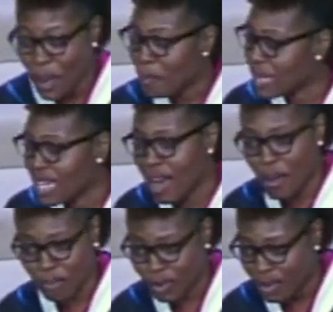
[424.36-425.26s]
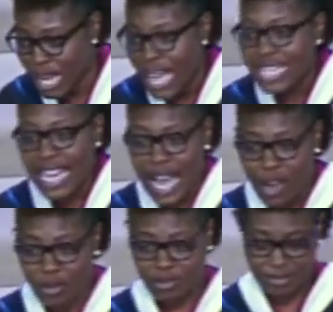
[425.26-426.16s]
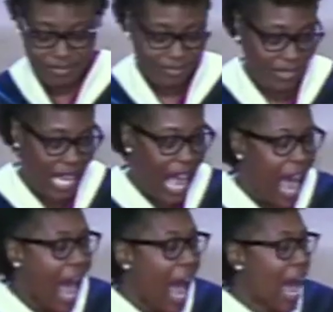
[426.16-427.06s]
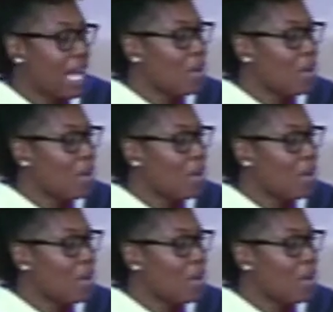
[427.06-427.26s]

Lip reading: Be humble. Now, I